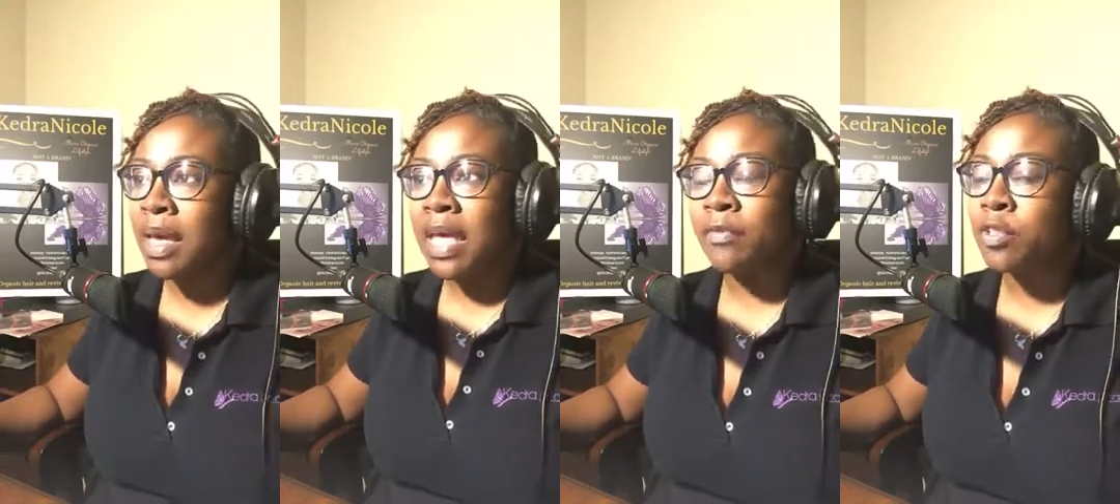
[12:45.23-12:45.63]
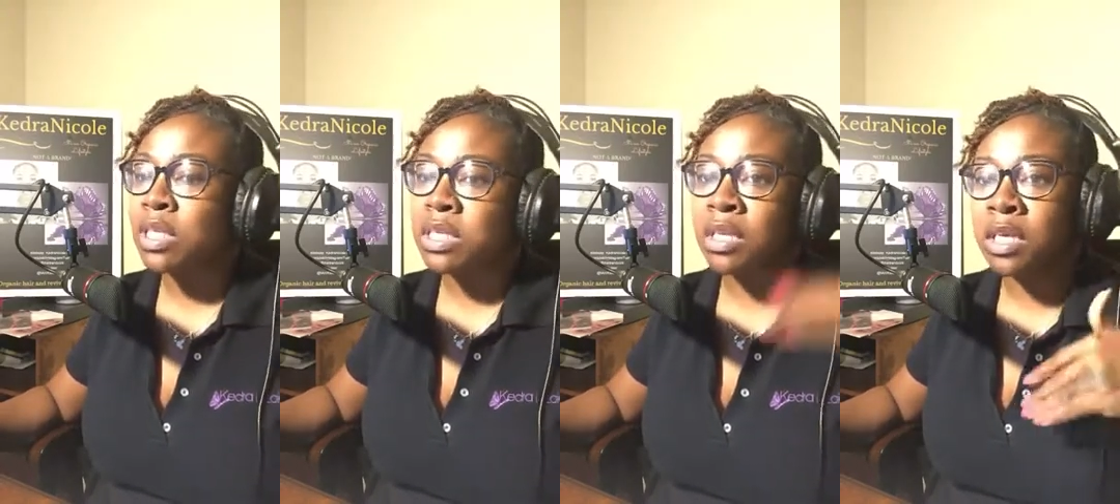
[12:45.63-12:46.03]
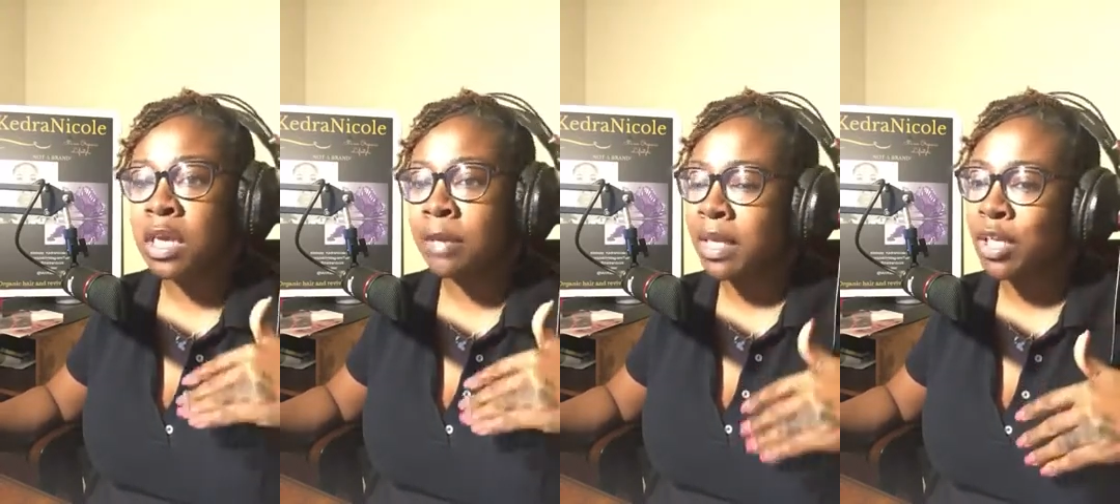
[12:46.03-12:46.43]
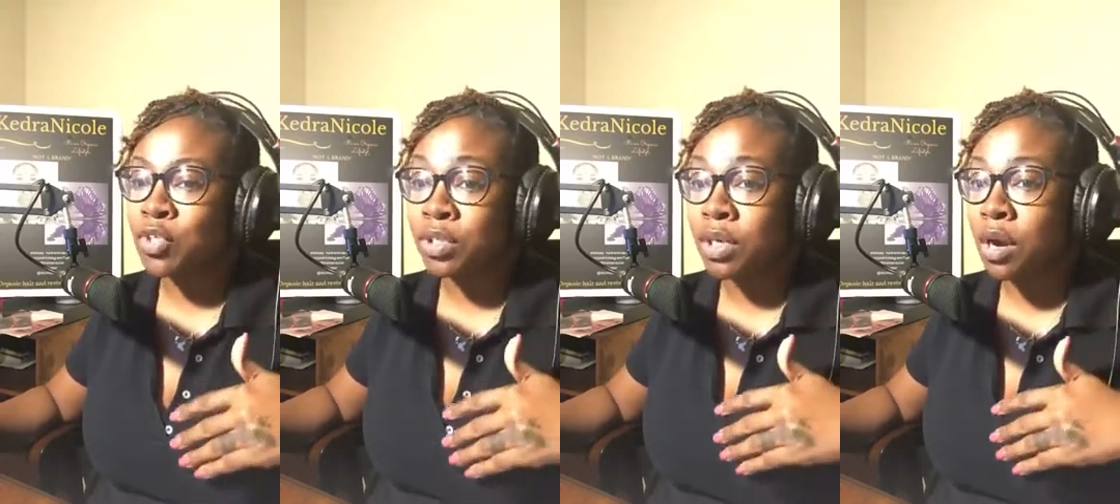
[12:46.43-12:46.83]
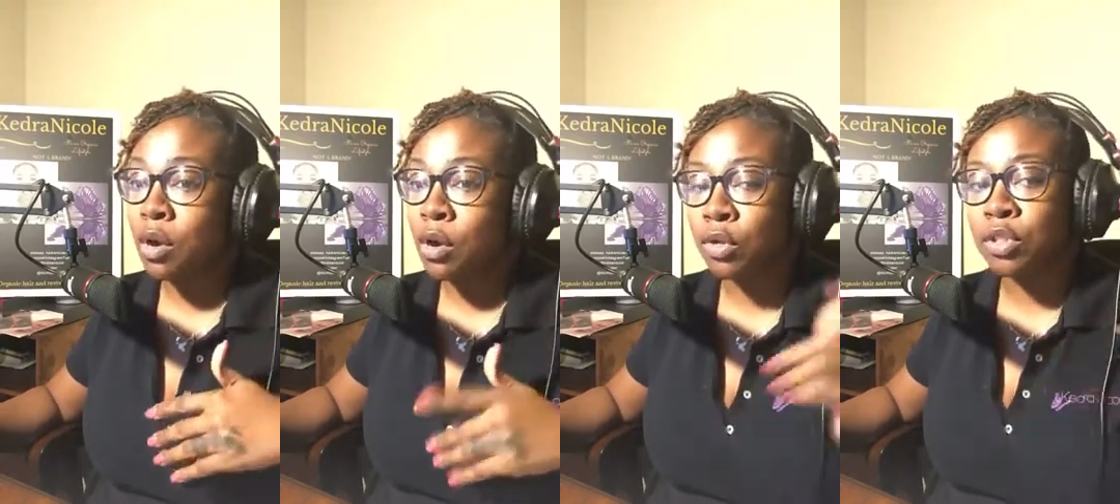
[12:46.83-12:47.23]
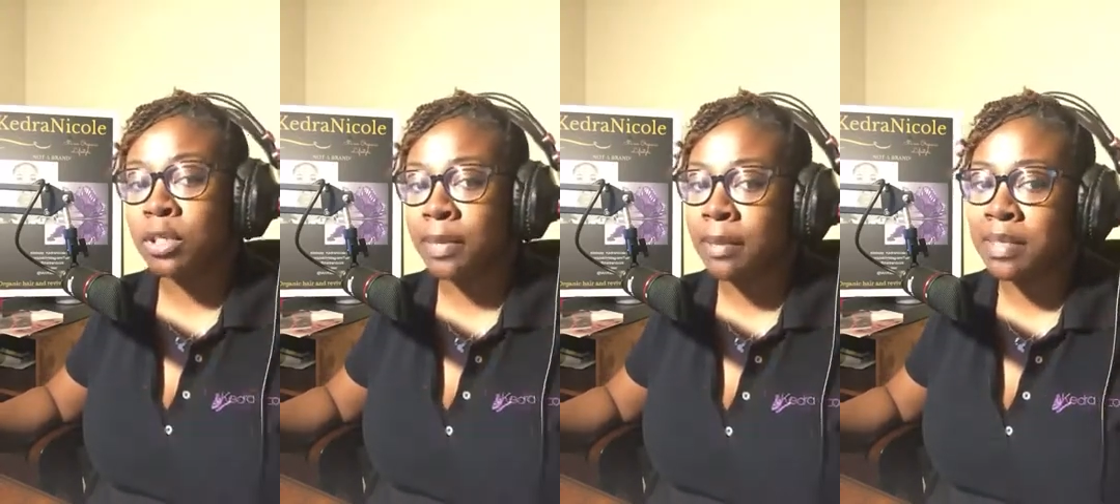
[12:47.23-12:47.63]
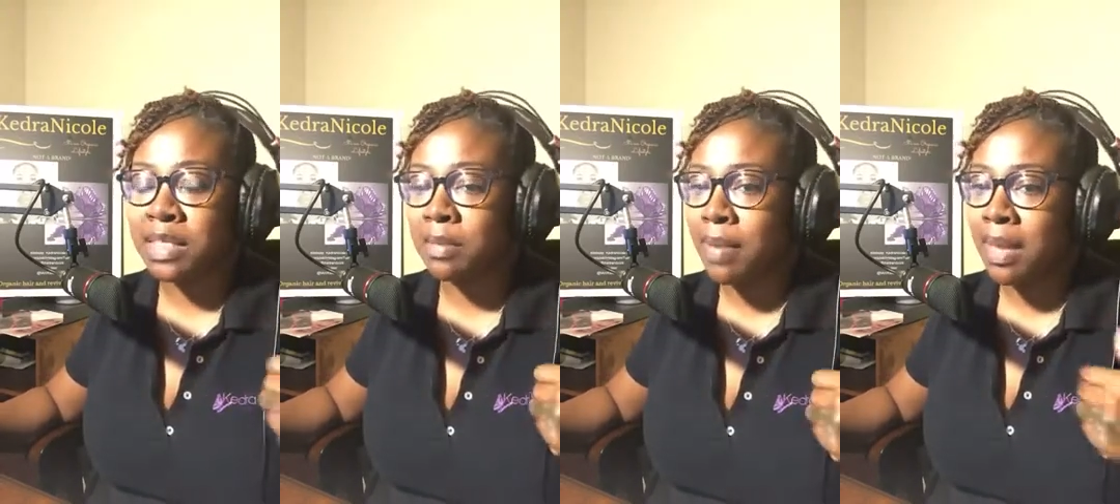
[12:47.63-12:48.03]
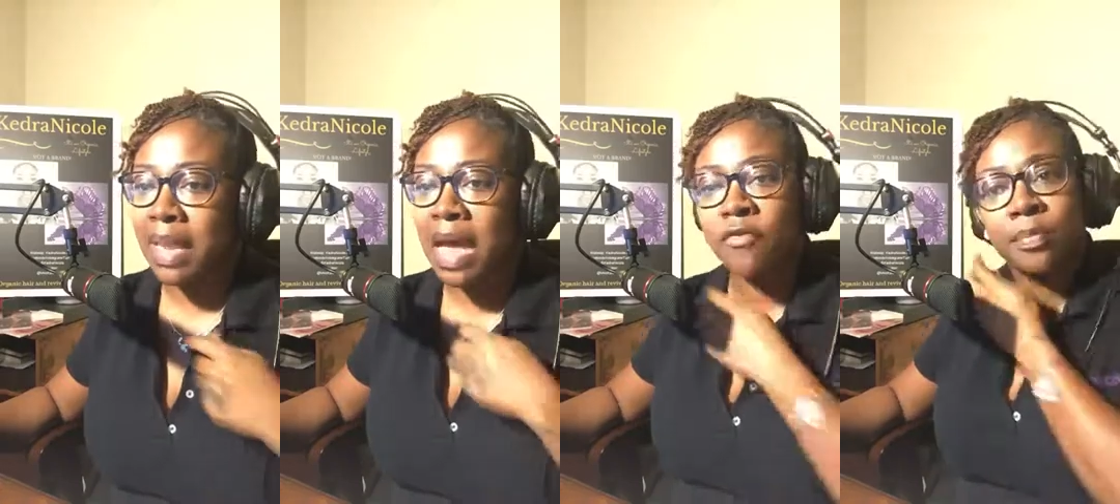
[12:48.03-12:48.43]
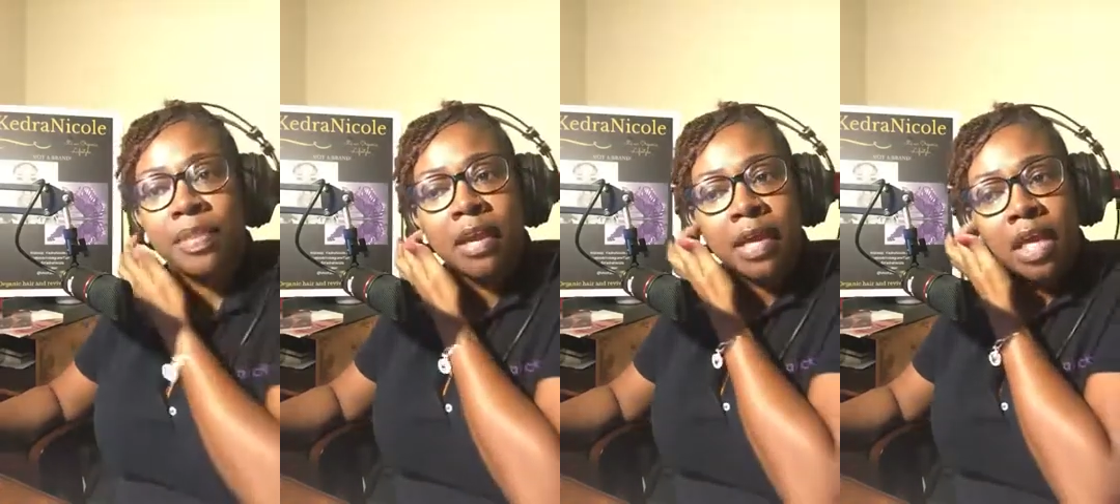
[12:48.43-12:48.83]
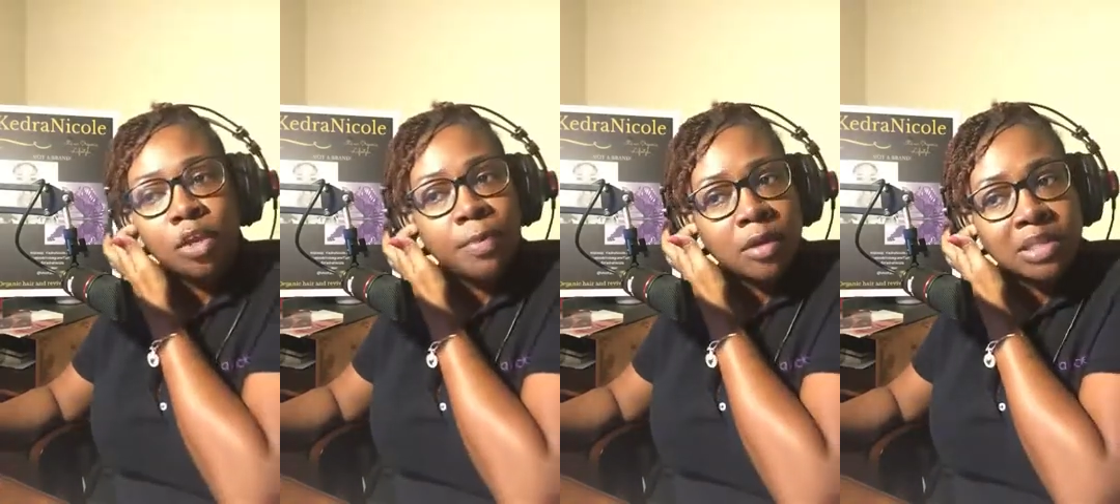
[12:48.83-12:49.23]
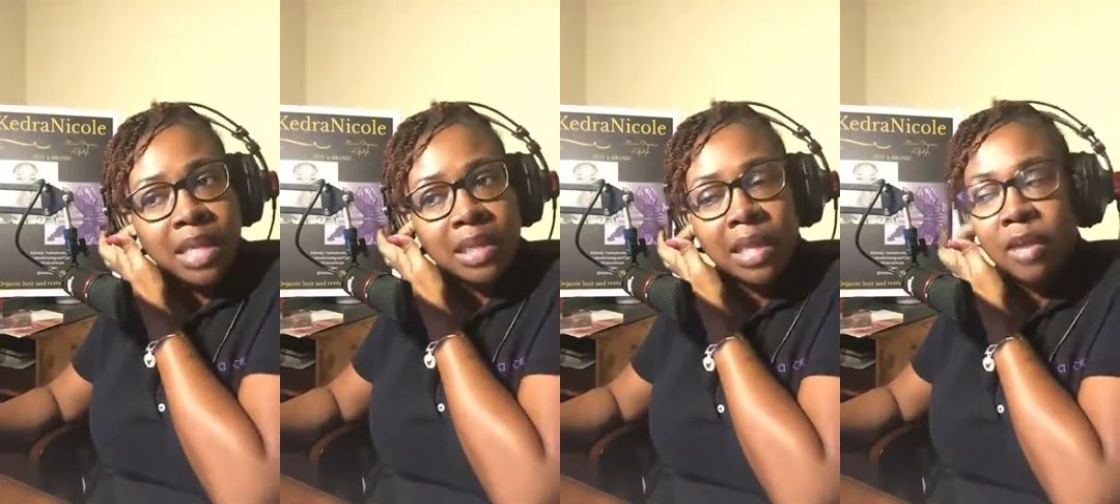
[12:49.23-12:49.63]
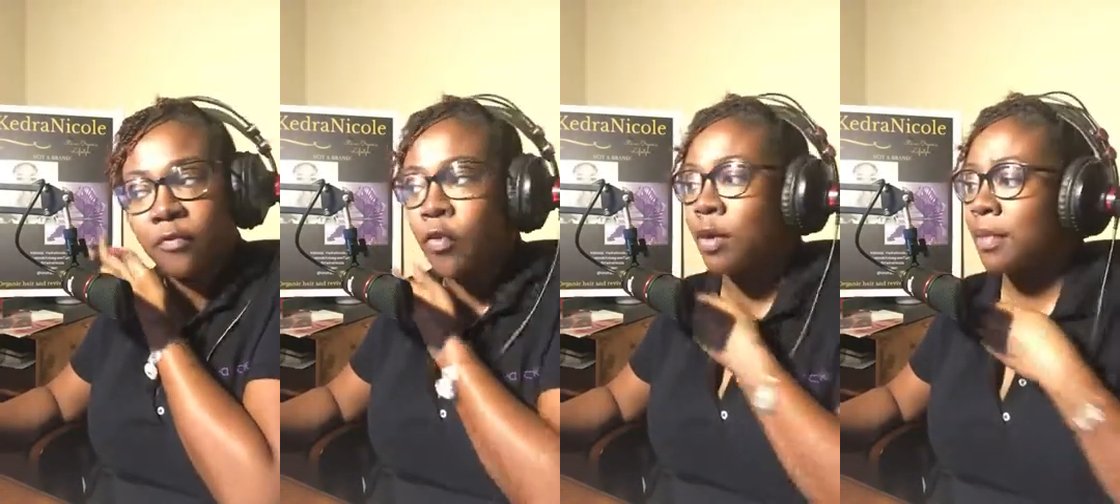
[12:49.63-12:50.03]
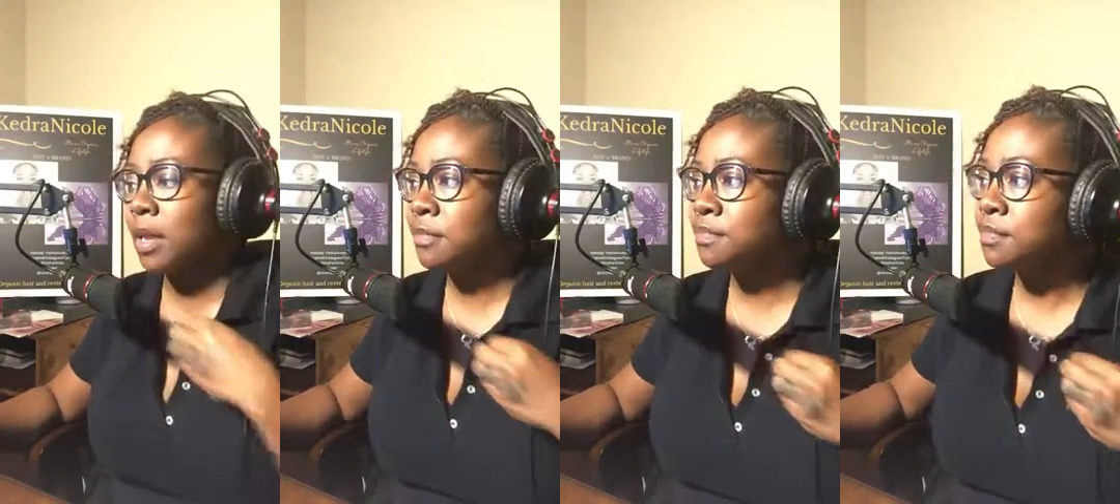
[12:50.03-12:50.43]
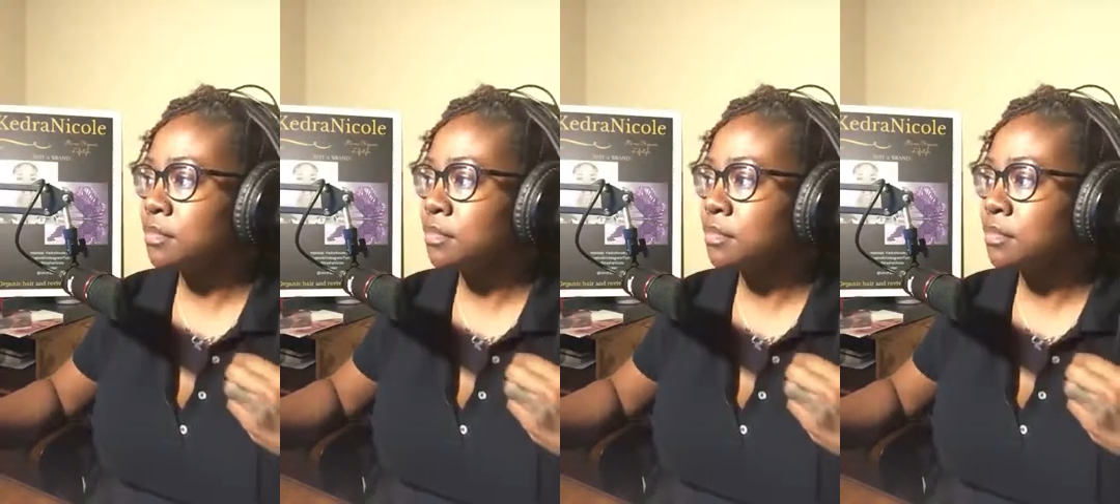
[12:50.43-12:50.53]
if you just look up Kedra Nicole, you should be able to see my live from there. Can you post that link for me?